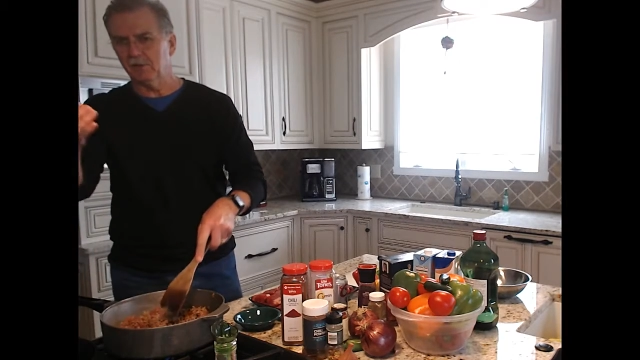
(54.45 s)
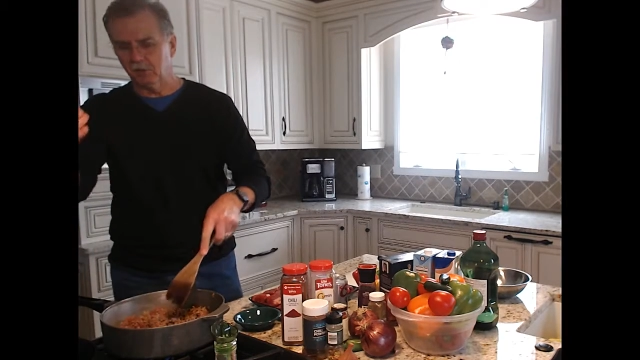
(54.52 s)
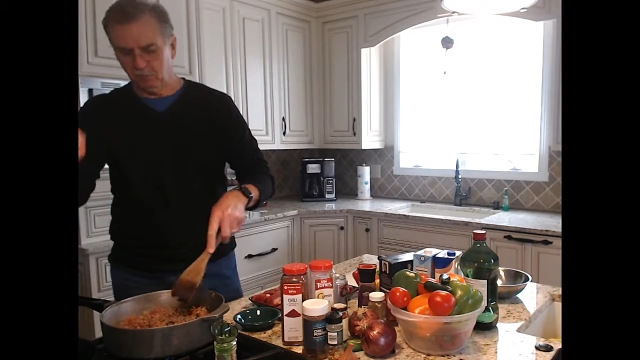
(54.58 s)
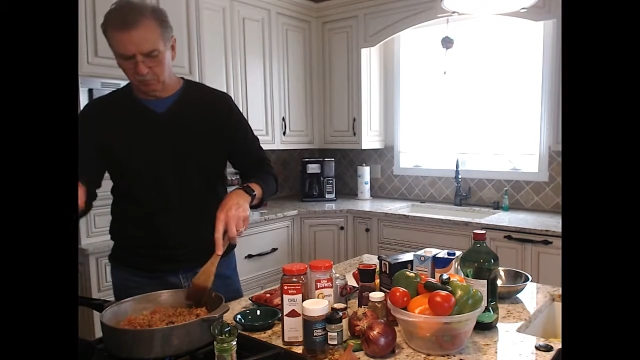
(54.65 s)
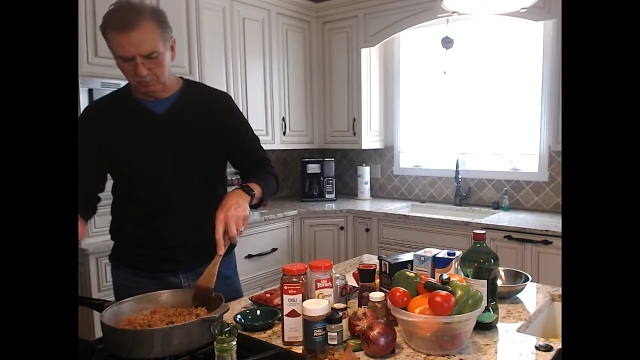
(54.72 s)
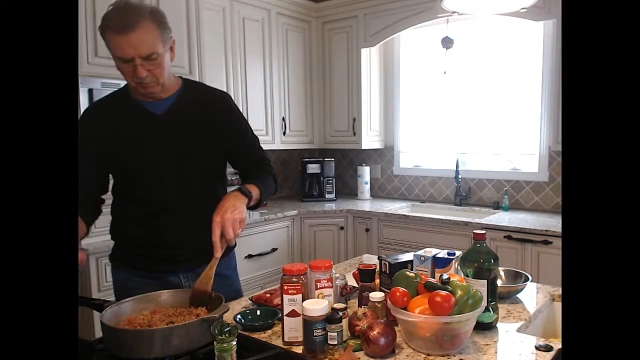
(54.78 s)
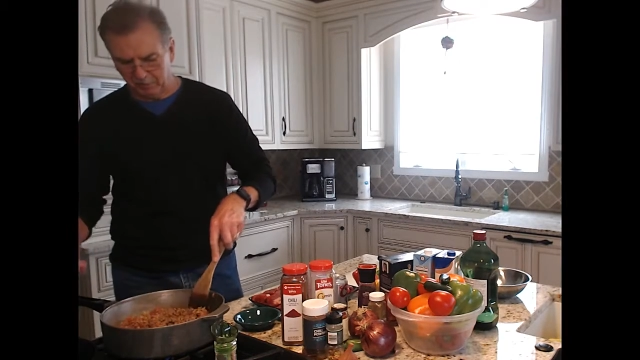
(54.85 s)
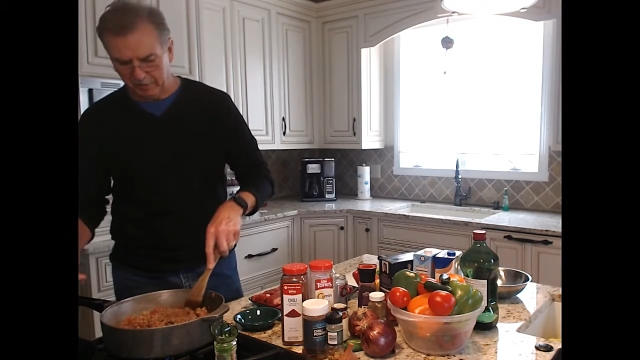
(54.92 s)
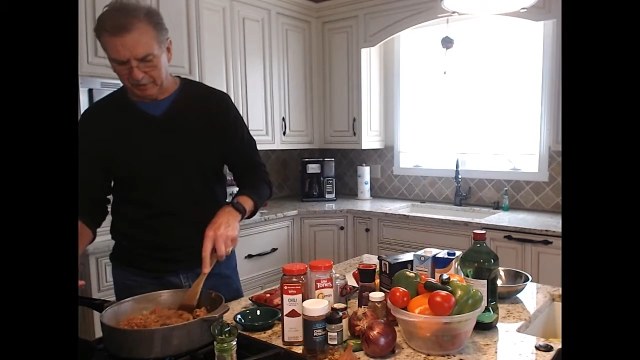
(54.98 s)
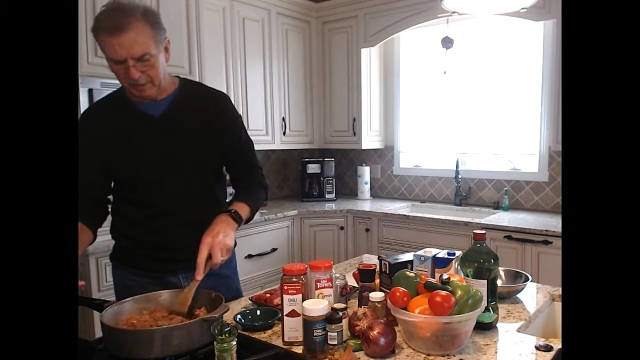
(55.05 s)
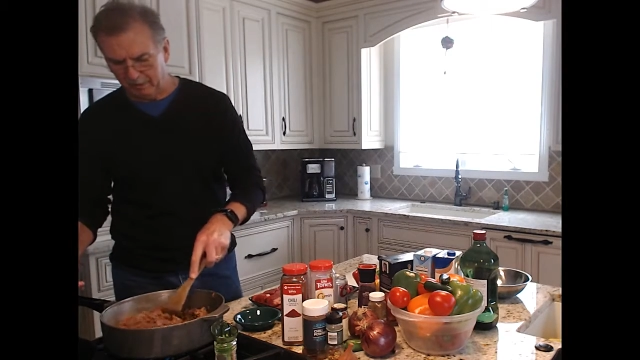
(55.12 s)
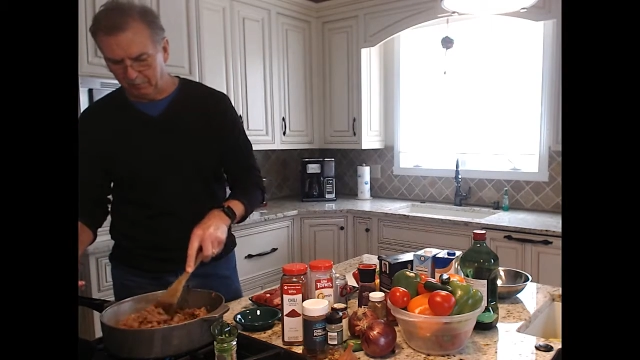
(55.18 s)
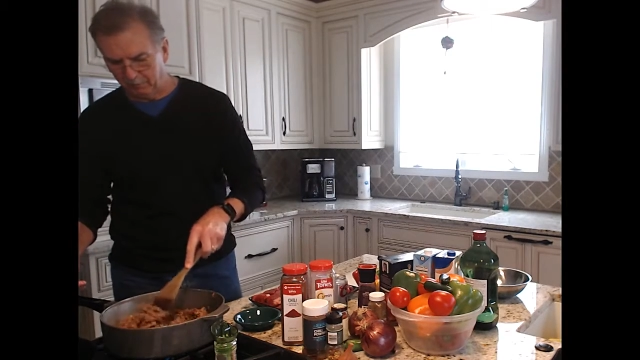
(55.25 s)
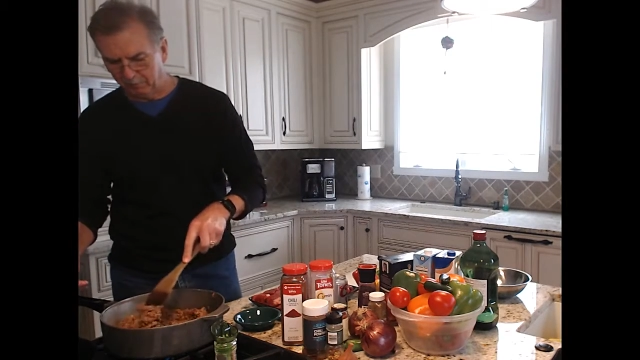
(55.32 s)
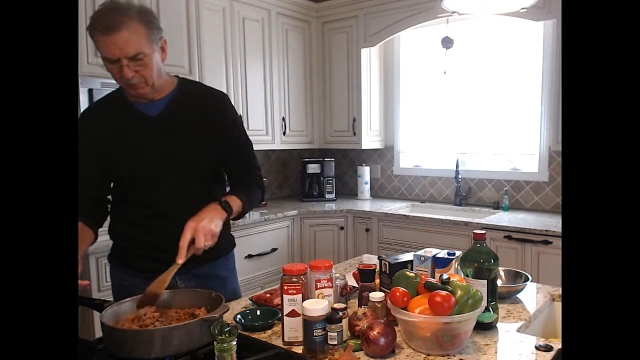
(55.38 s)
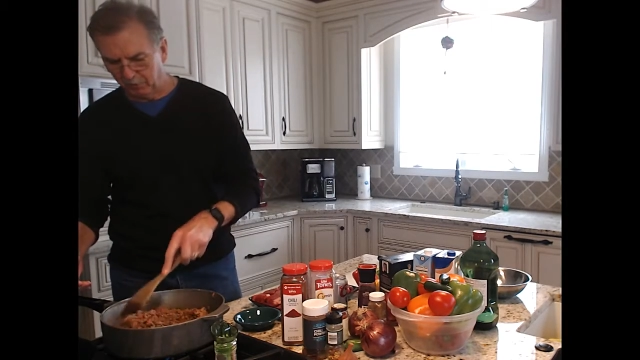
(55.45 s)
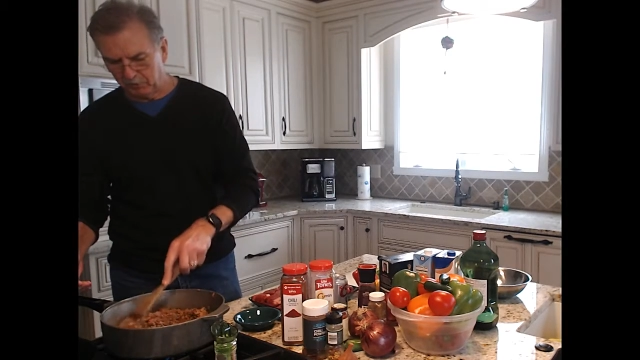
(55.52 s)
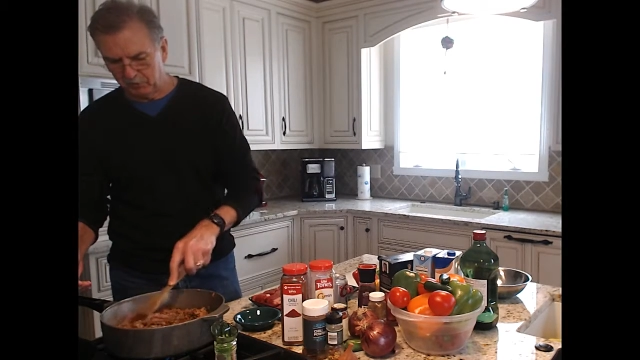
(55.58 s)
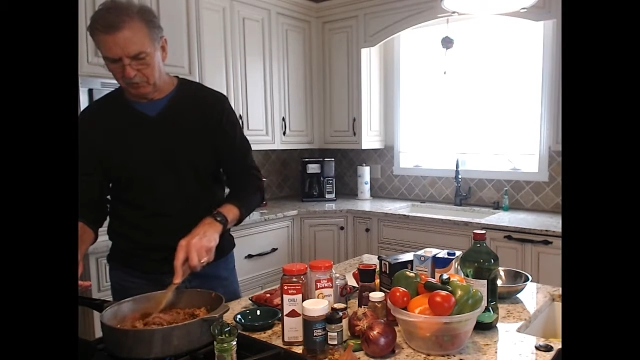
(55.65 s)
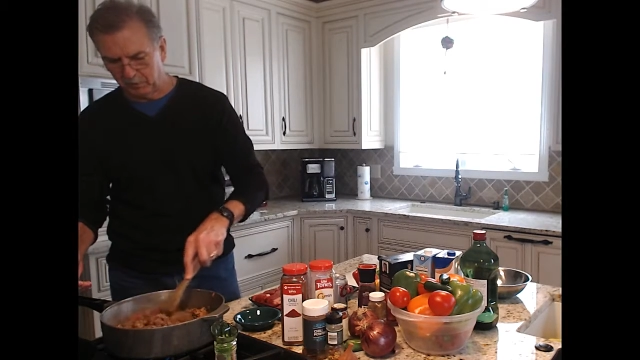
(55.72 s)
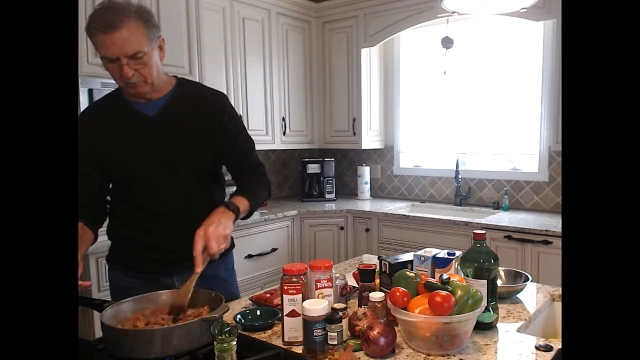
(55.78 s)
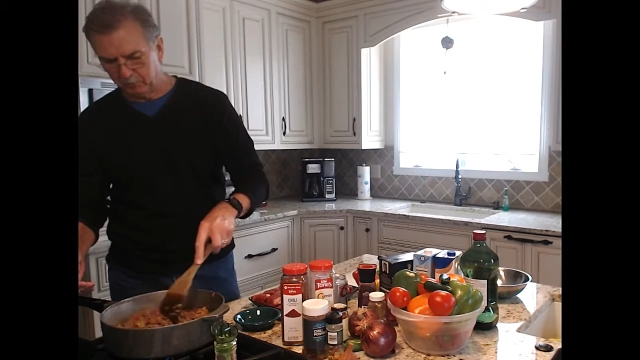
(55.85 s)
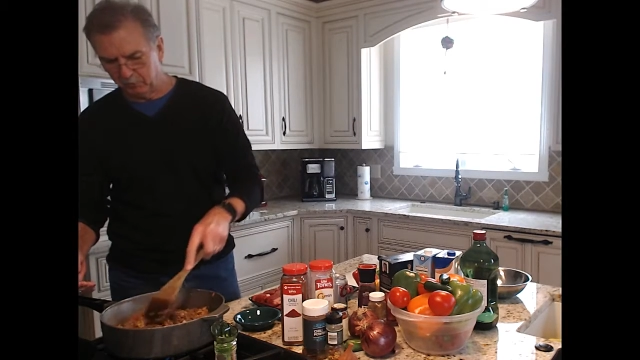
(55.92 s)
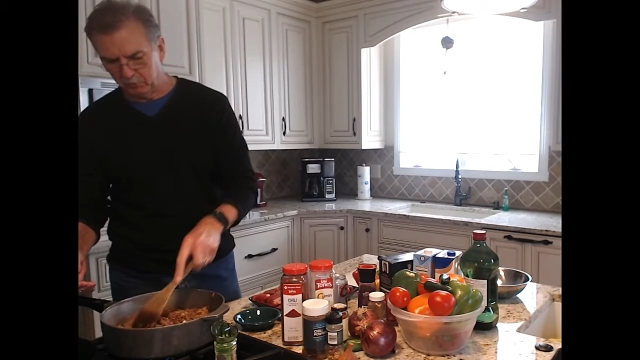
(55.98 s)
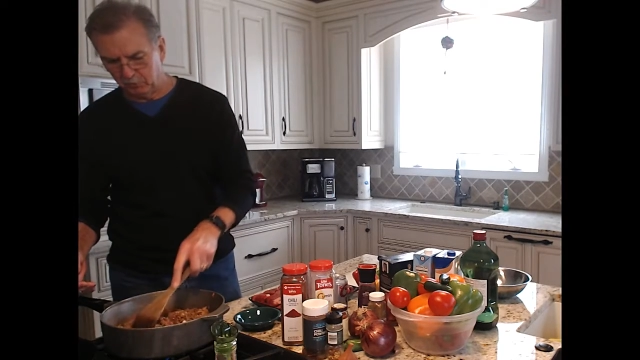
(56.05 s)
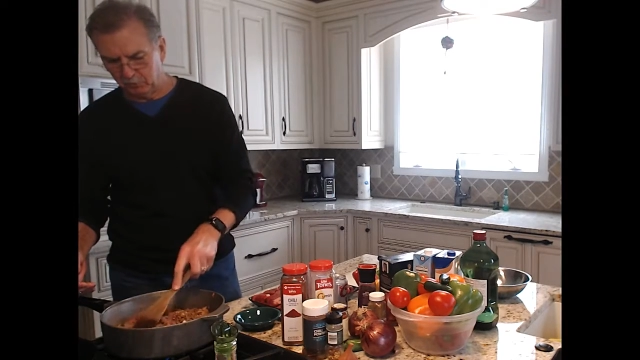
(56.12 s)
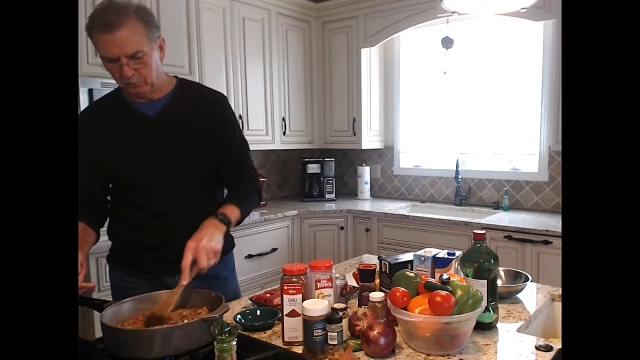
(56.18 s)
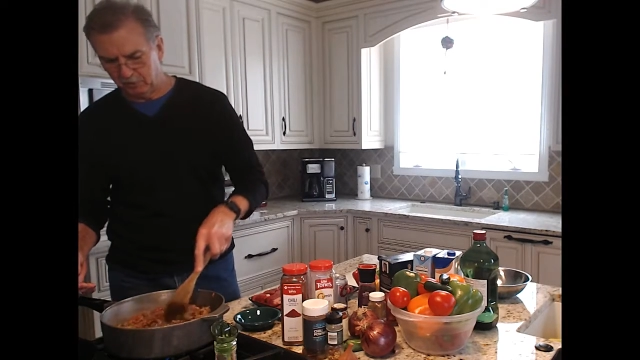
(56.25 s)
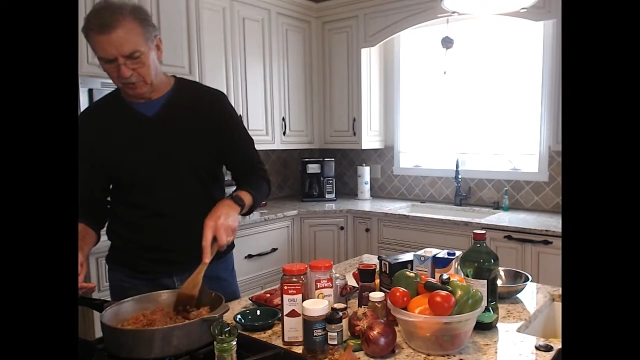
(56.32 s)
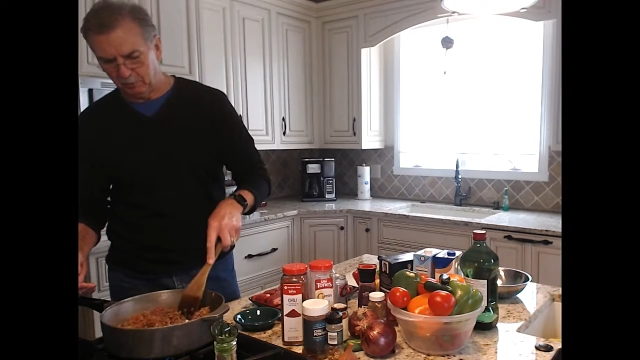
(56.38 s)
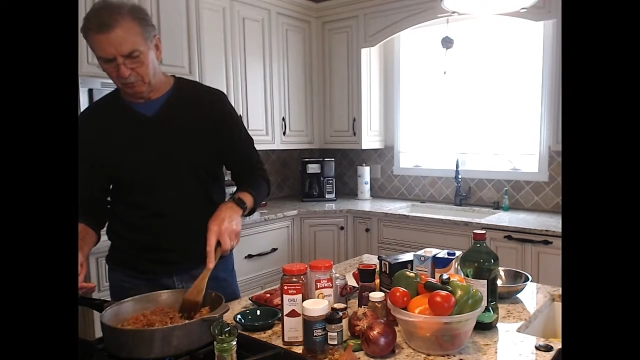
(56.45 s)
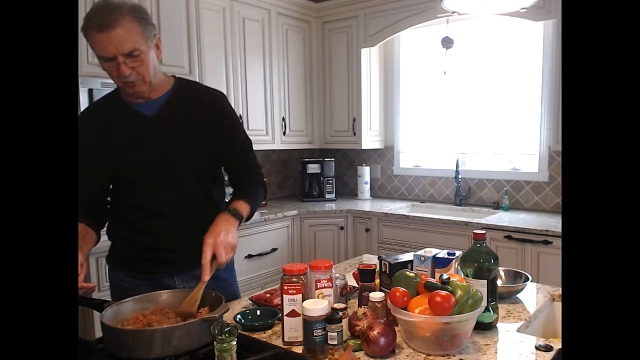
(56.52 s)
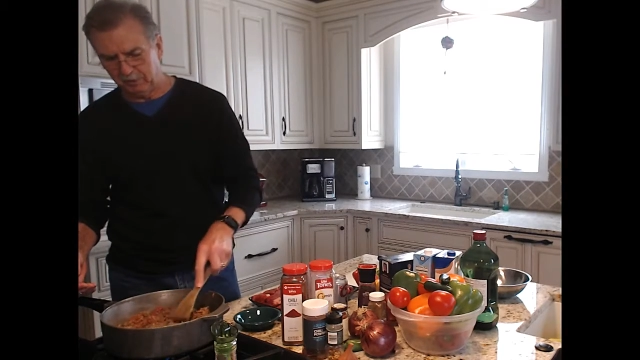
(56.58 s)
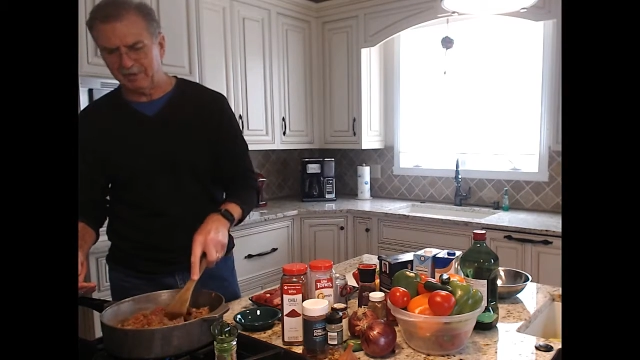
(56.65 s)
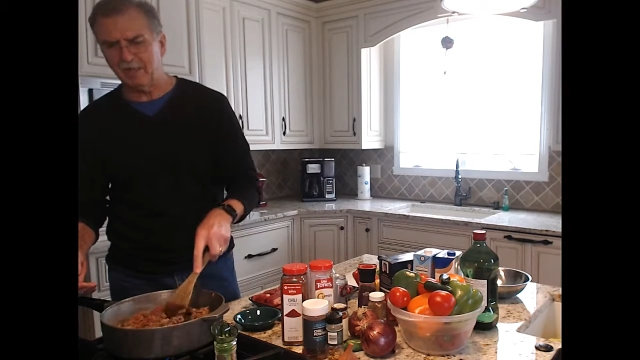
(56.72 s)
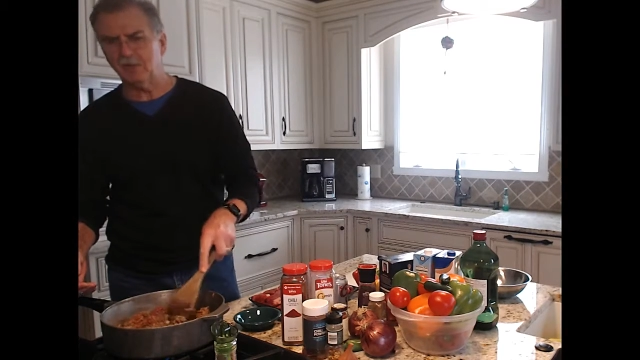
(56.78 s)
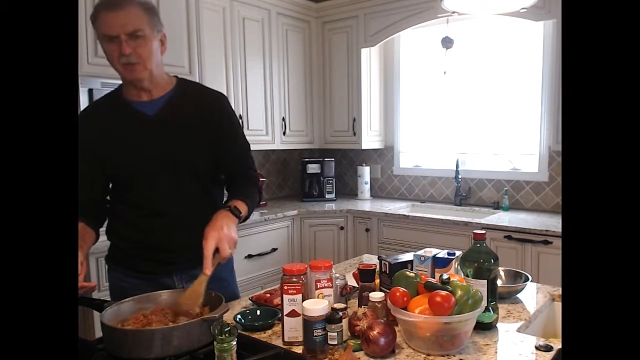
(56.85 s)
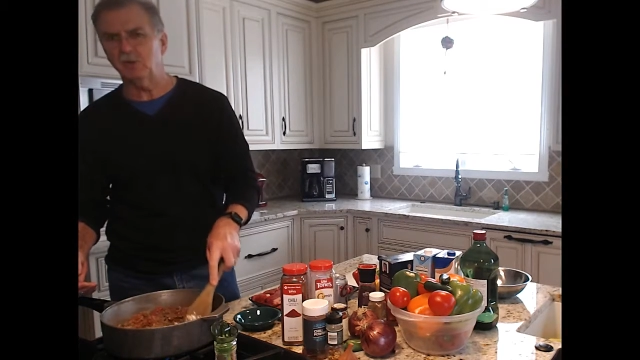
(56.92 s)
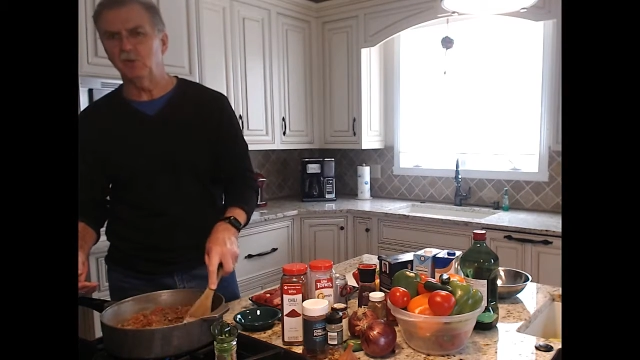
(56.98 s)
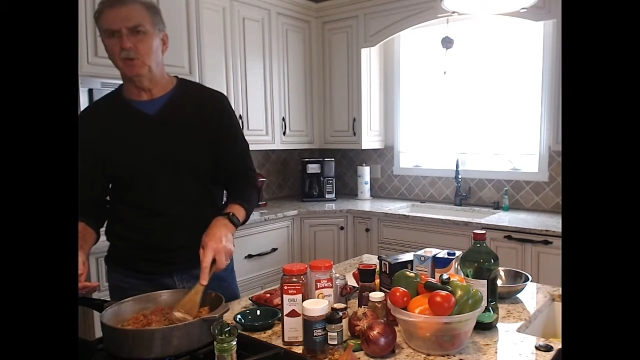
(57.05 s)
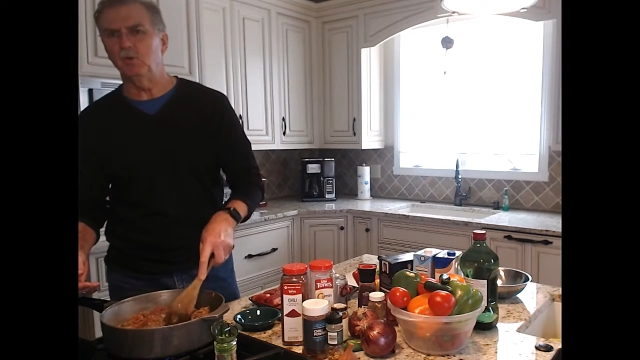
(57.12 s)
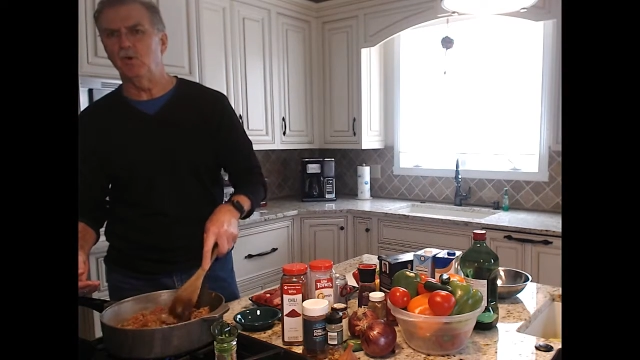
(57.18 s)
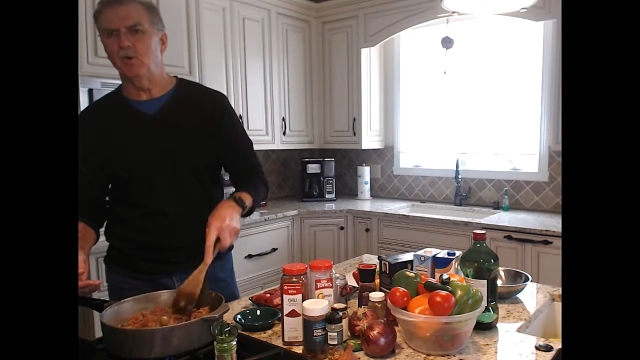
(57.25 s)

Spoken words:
who is my camera person, my producer today, would attest to,